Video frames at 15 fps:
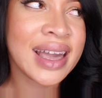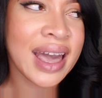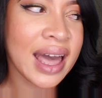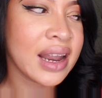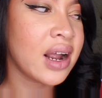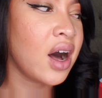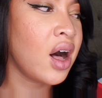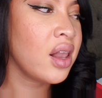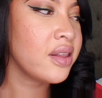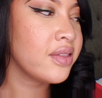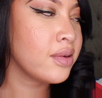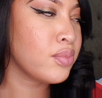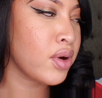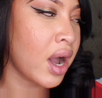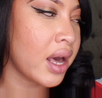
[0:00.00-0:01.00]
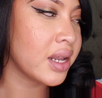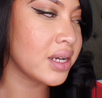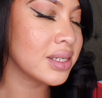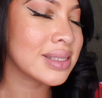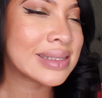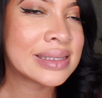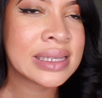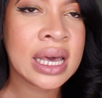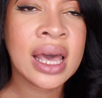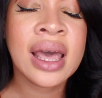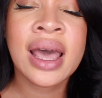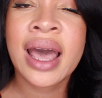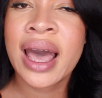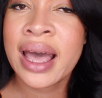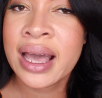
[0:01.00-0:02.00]
got all of the products.
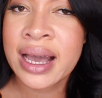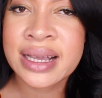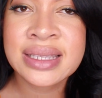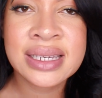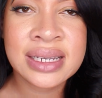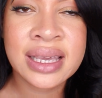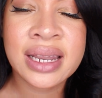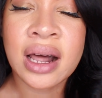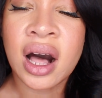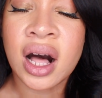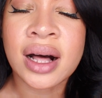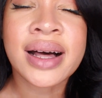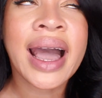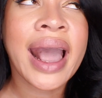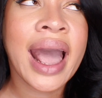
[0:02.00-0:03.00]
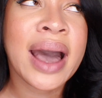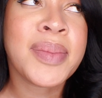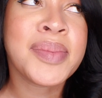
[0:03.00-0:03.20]
I didn't get all. I got